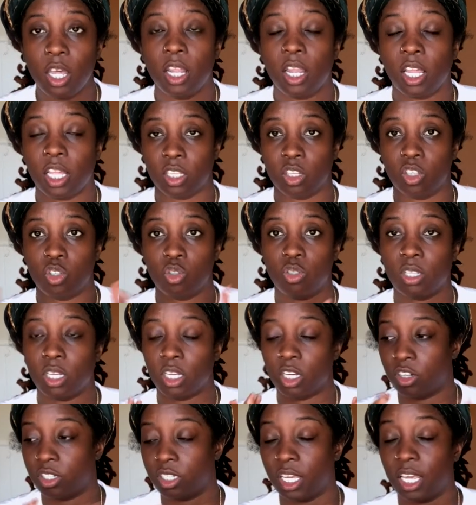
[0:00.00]
like the juice
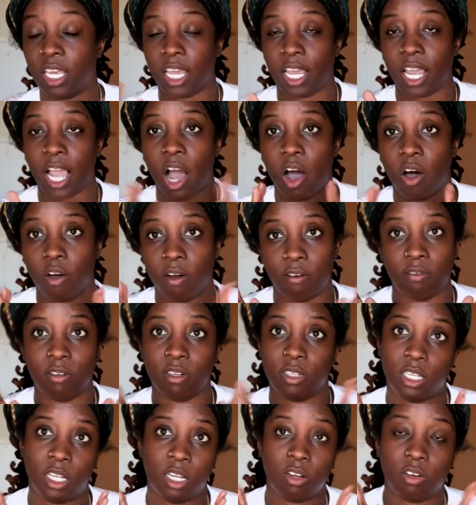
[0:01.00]
that you're taking out of
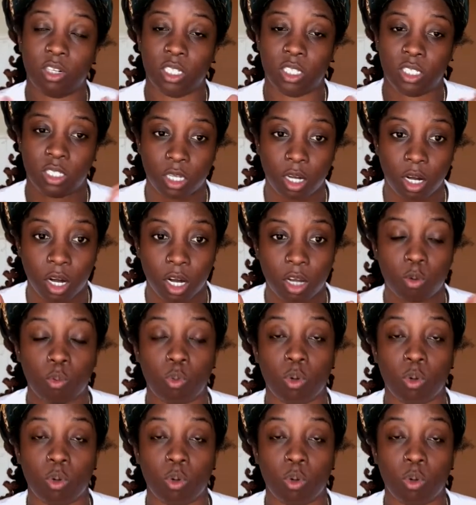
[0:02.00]
the celery stalk,